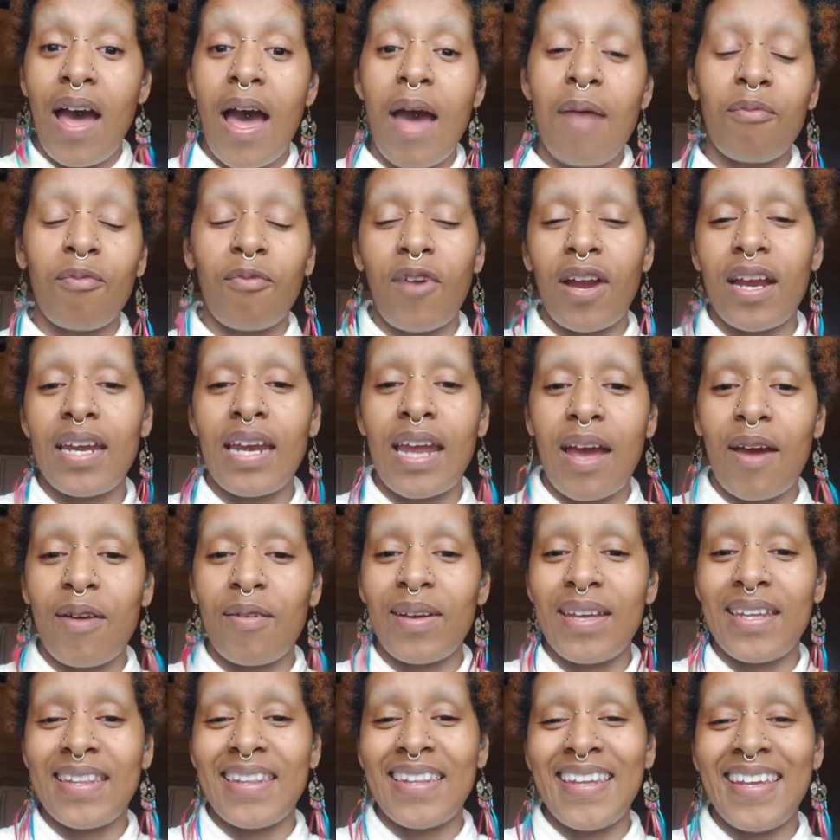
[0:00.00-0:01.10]
I'm right now
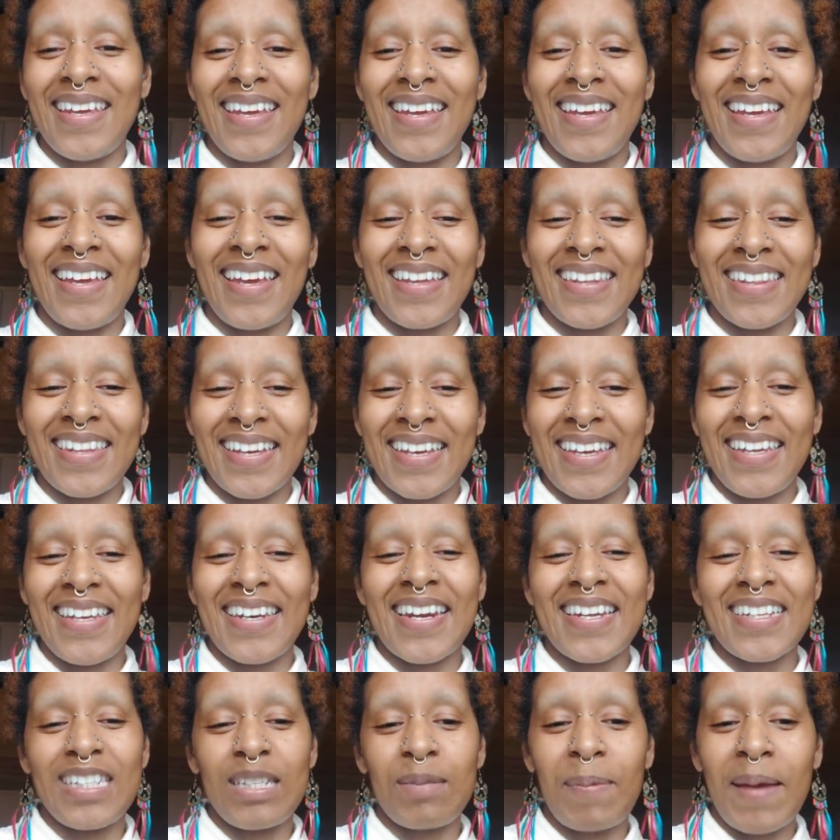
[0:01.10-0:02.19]
in the
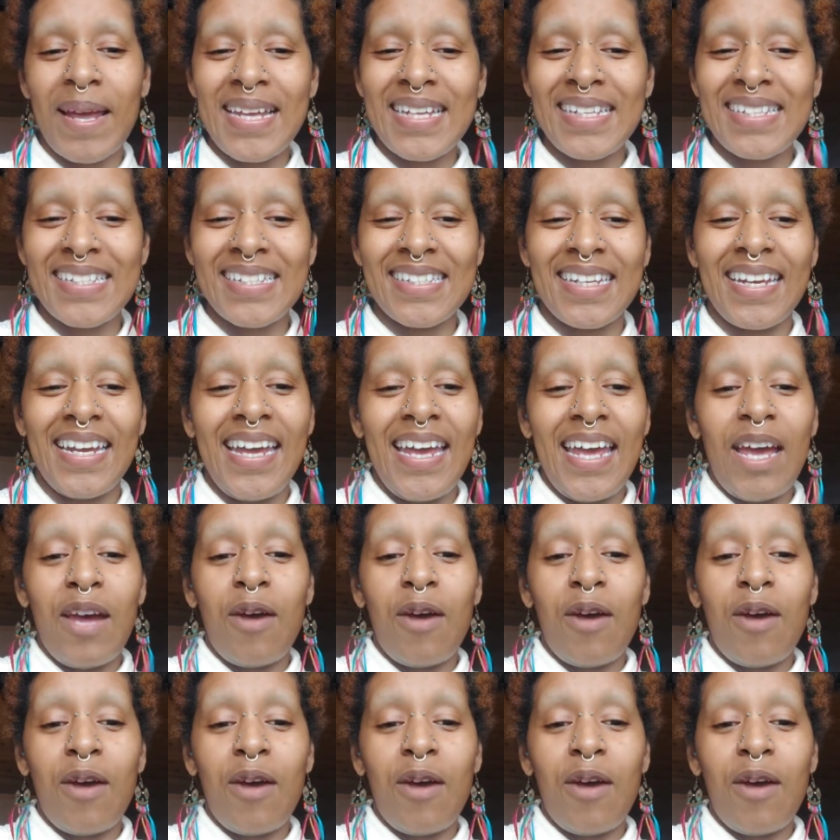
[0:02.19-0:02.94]
Indakina space.